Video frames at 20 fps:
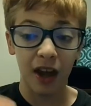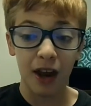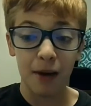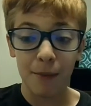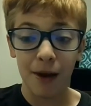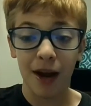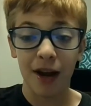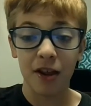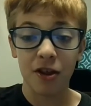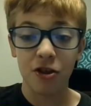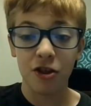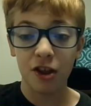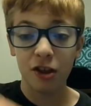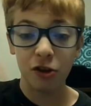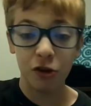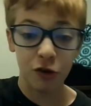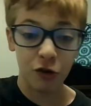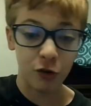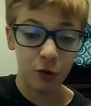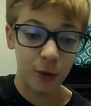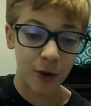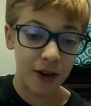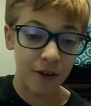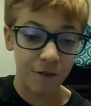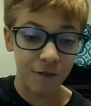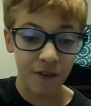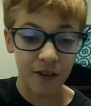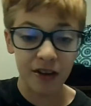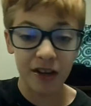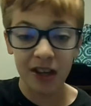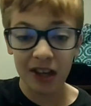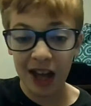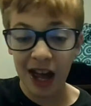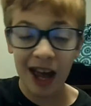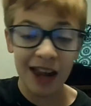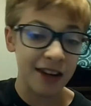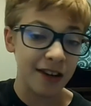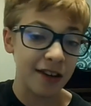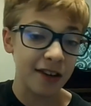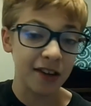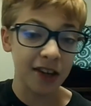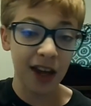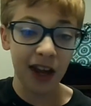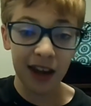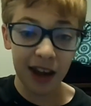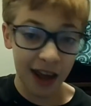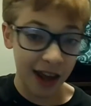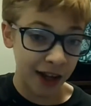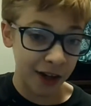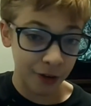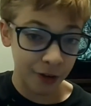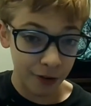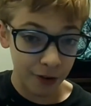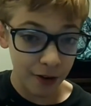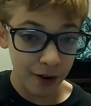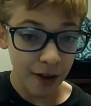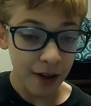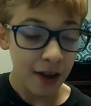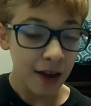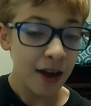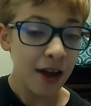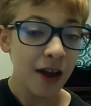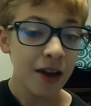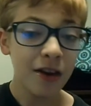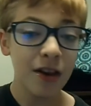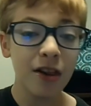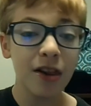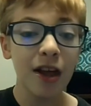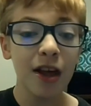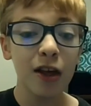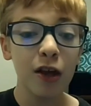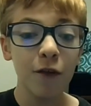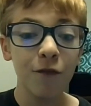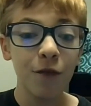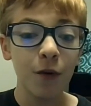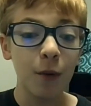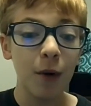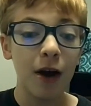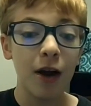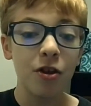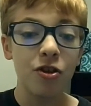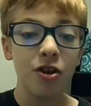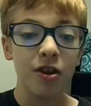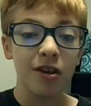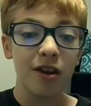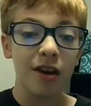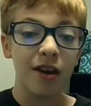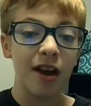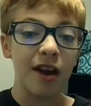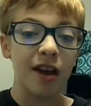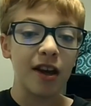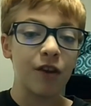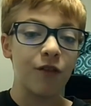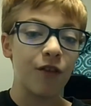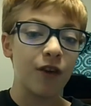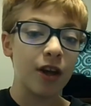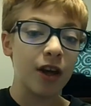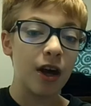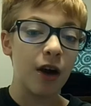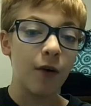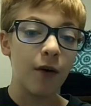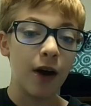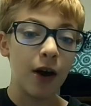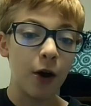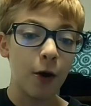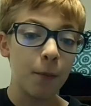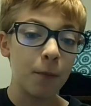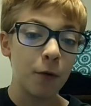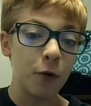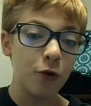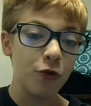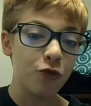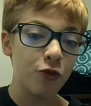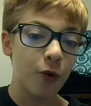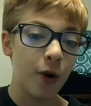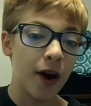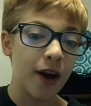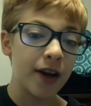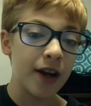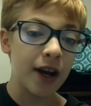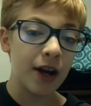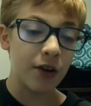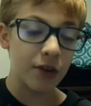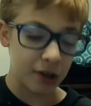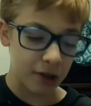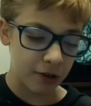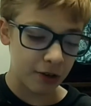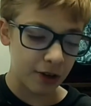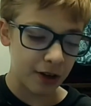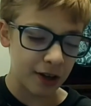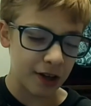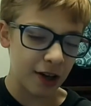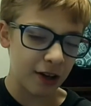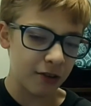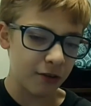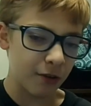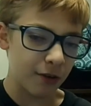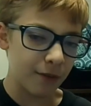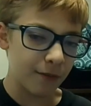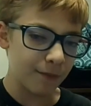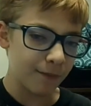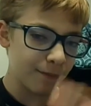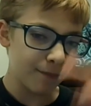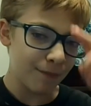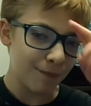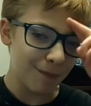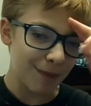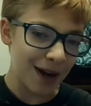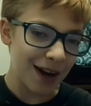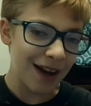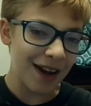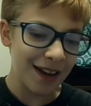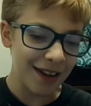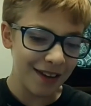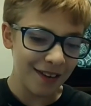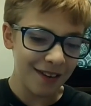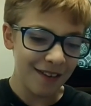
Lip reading: and managing your grief and sadness and anger. So thank you for watching today's video. I hope you enjoyed, and I'll see you guys next time. Bye.